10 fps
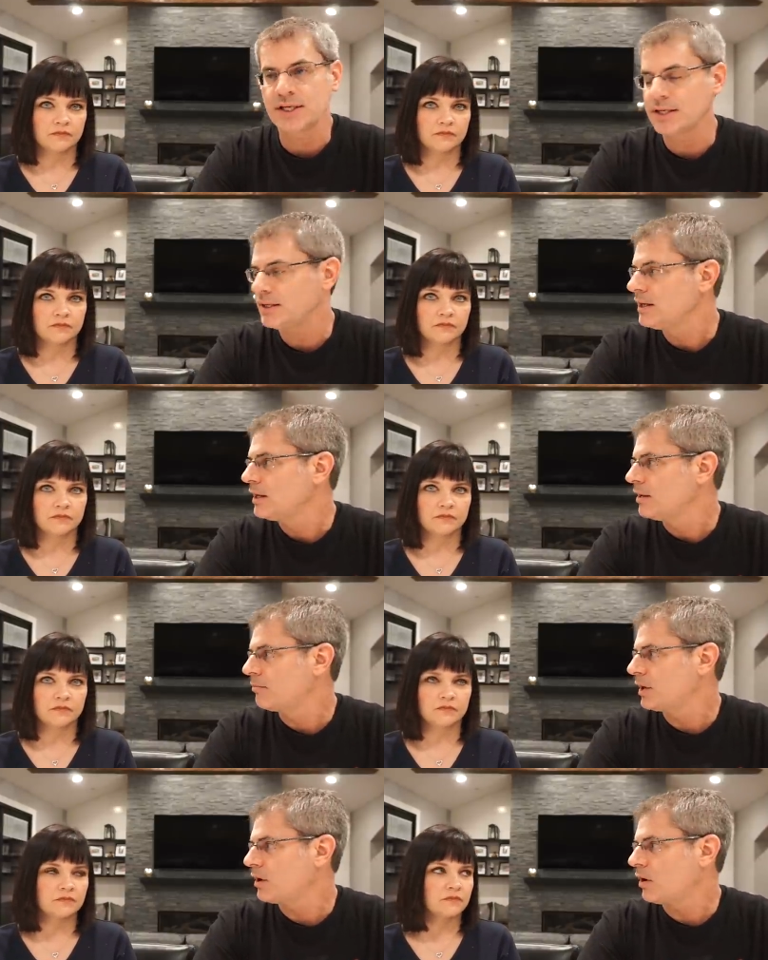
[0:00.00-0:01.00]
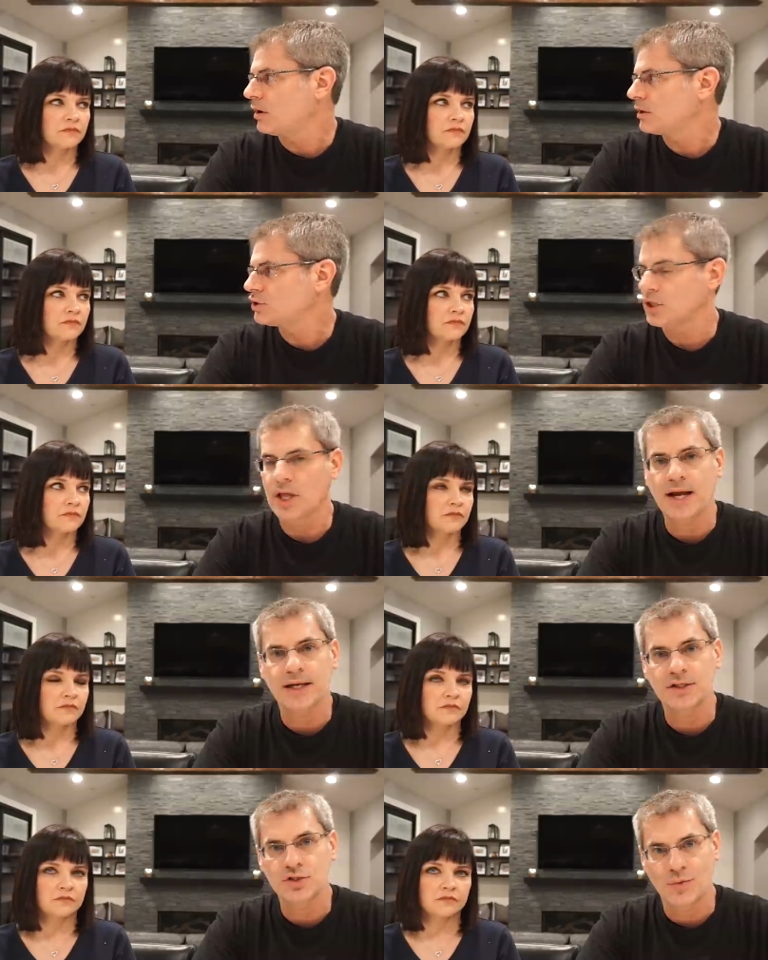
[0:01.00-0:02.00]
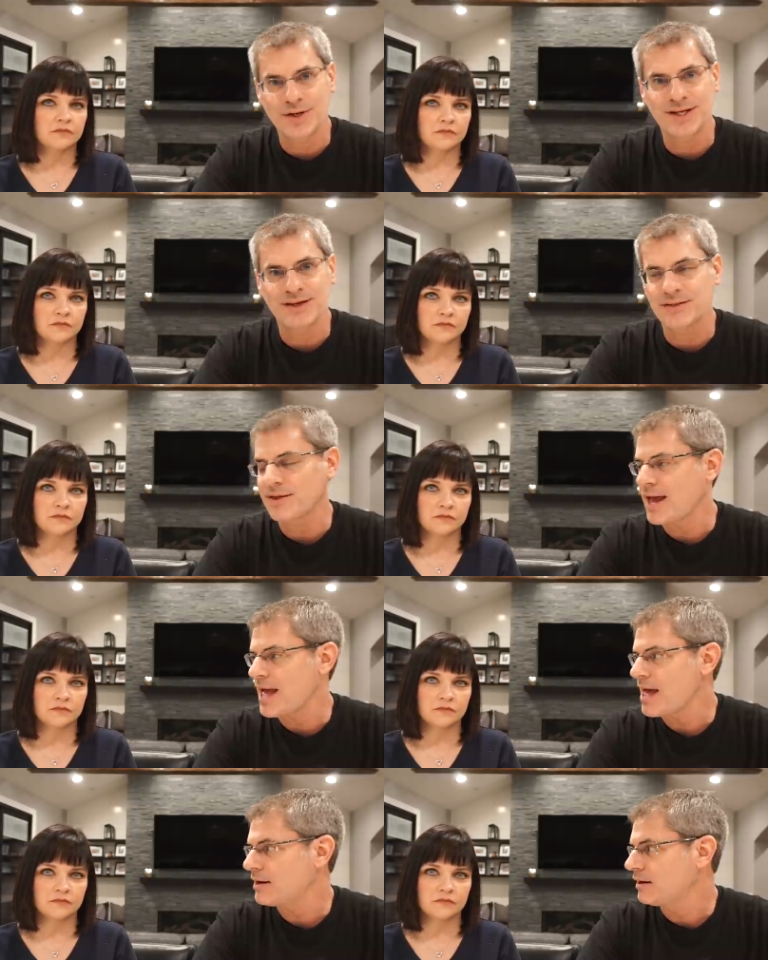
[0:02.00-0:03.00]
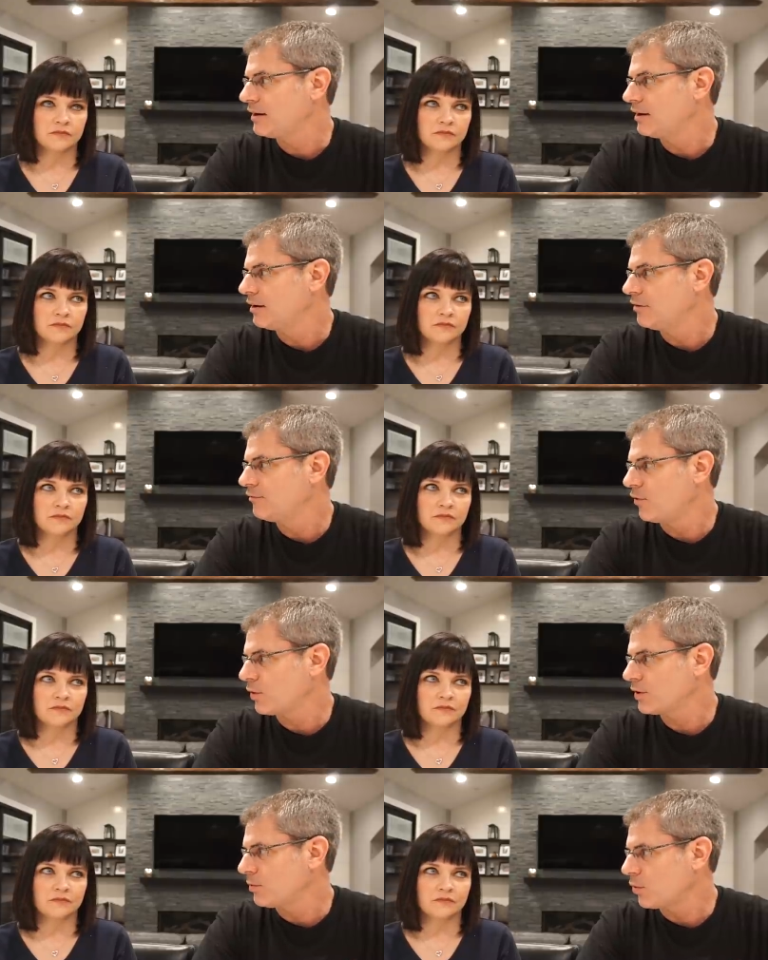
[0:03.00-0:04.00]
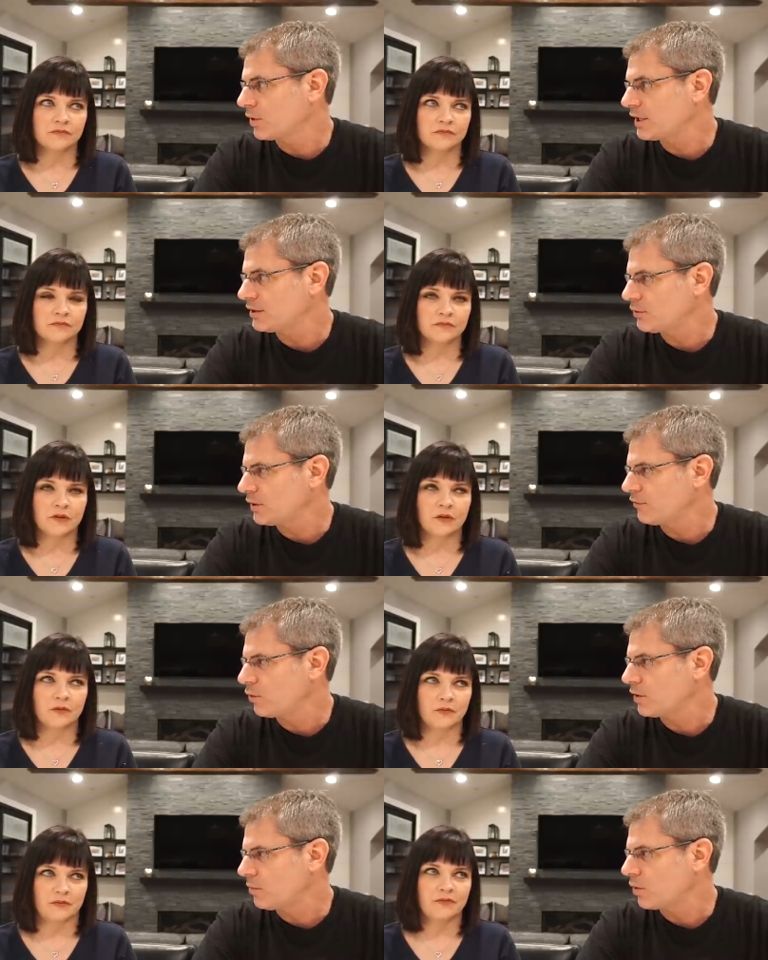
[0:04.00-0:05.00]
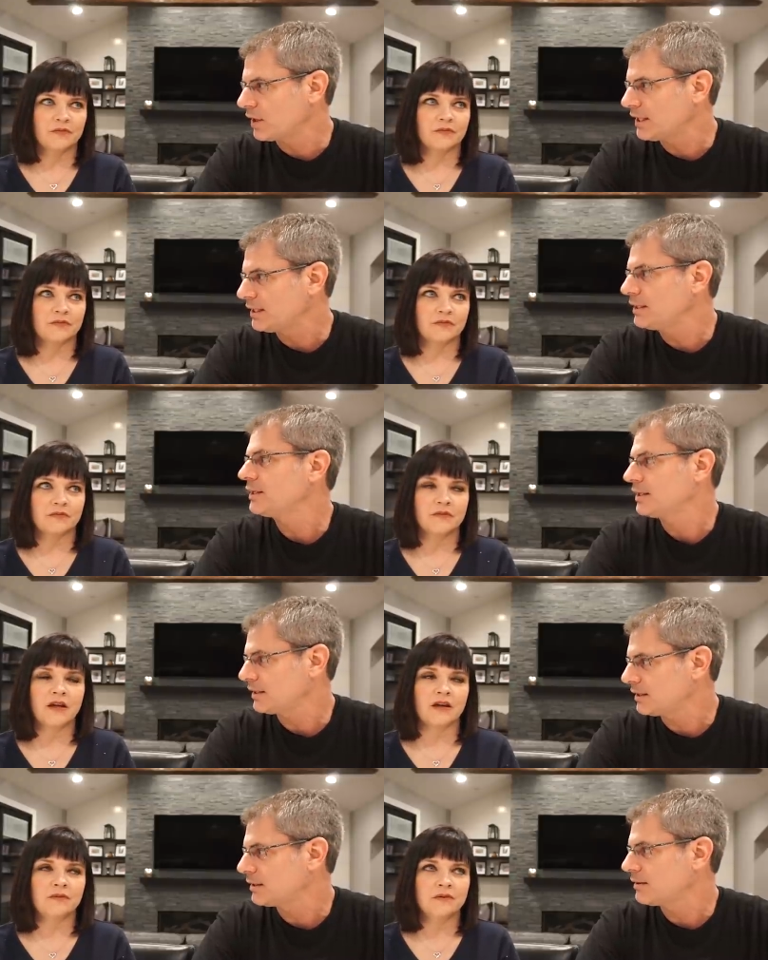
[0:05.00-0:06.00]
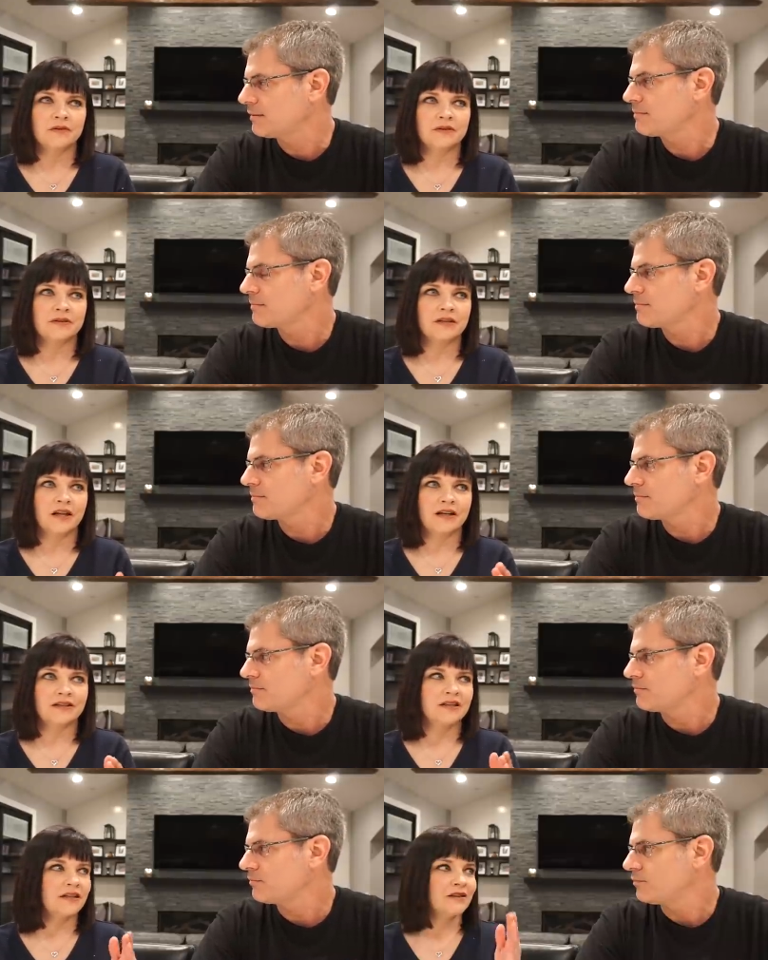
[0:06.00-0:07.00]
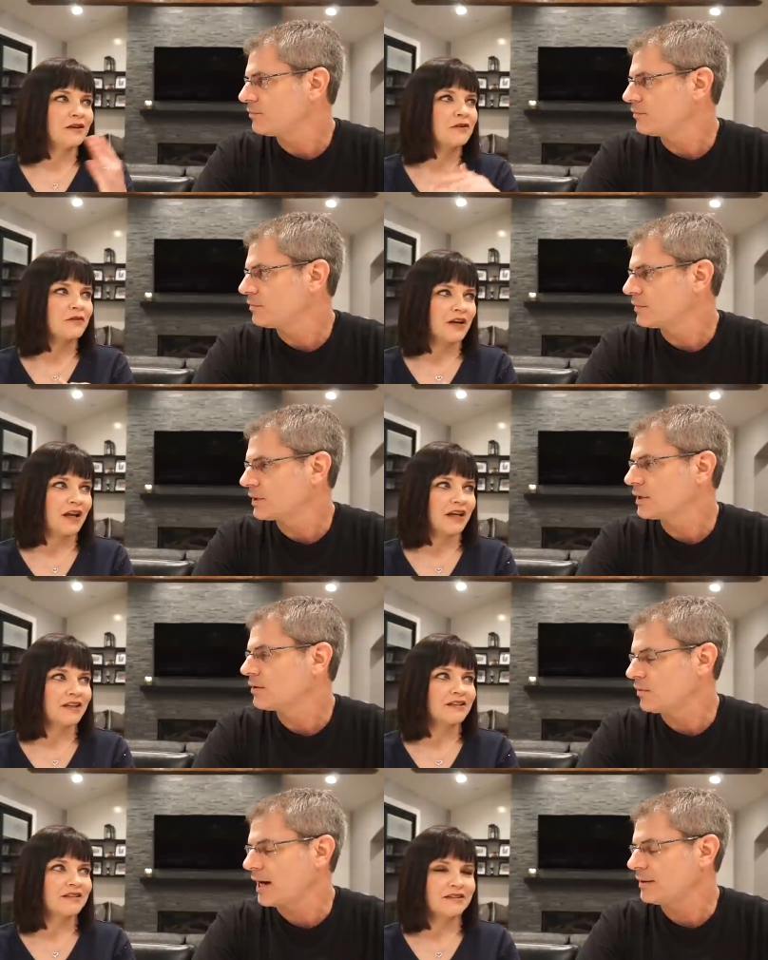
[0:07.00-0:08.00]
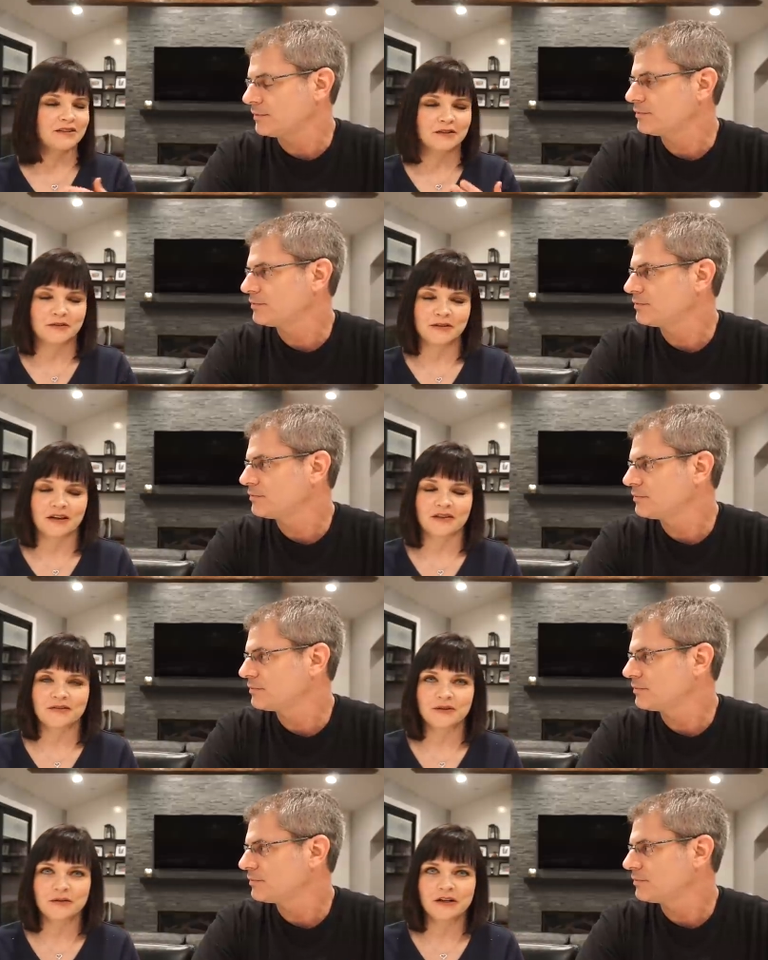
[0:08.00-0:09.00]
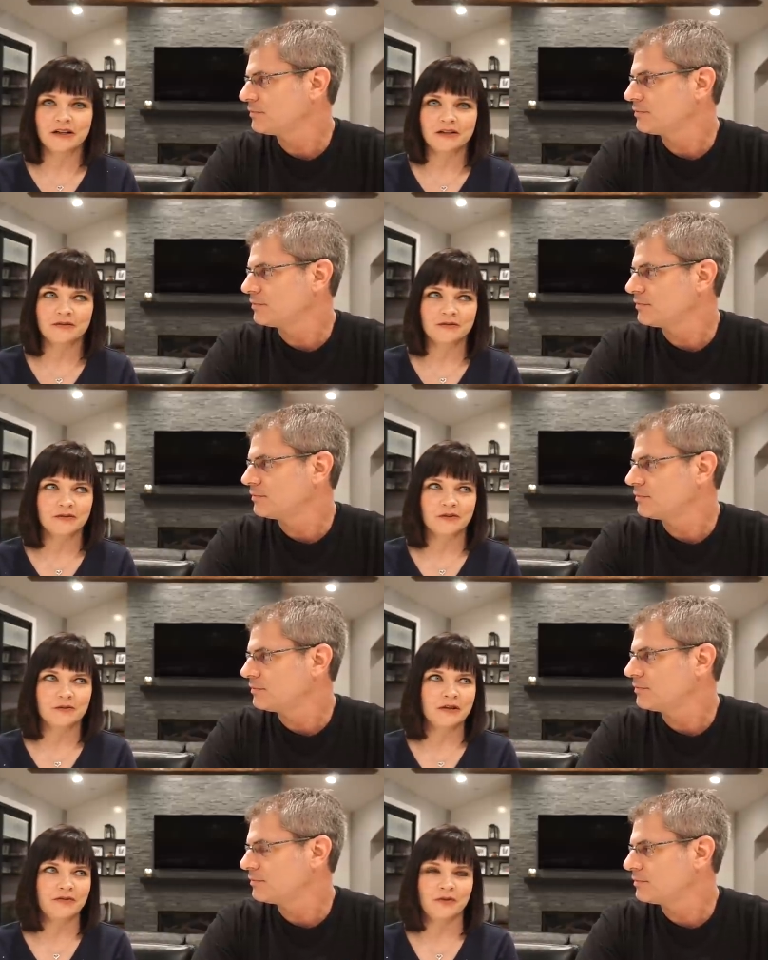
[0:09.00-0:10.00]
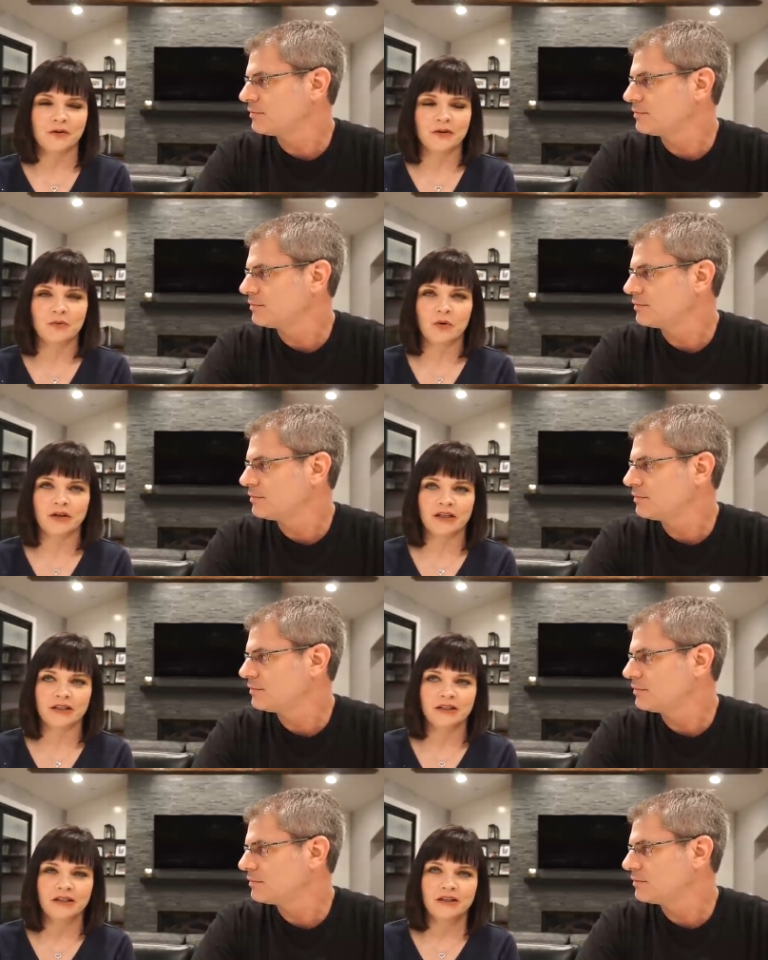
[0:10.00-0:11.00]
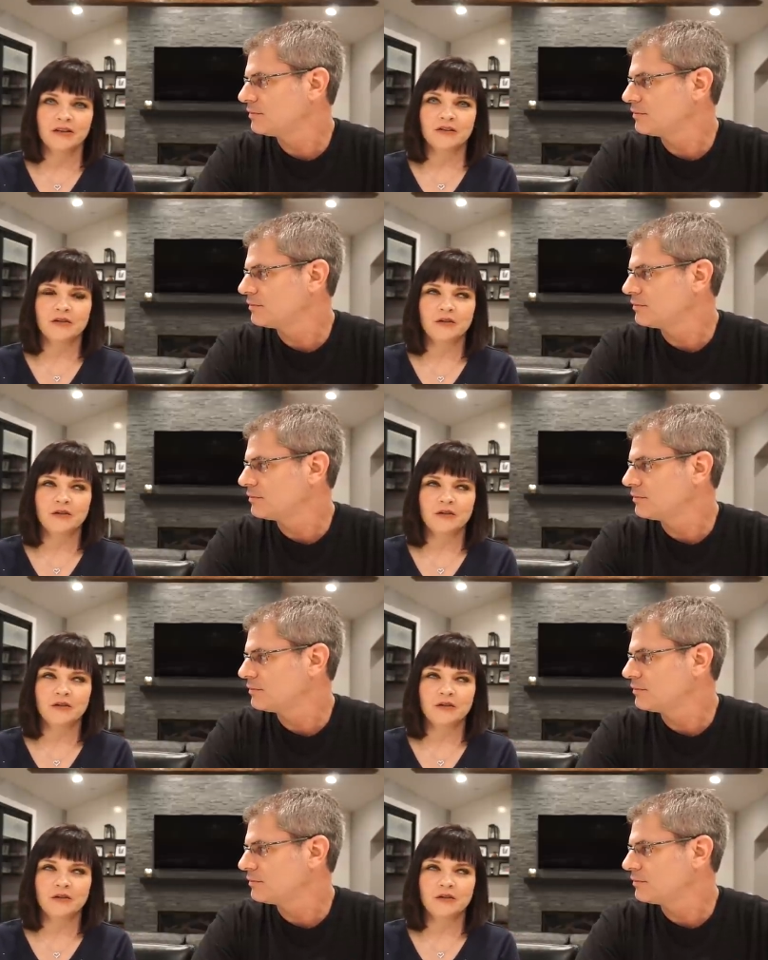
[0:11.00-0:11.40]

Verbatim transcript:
Speaker 1: in. But on July 20th at four in the morning, three or four in the morning.
Speaker 2: Yeah, well, it's the 19th overnight. Right. So yeah, three, three, four in the morning. The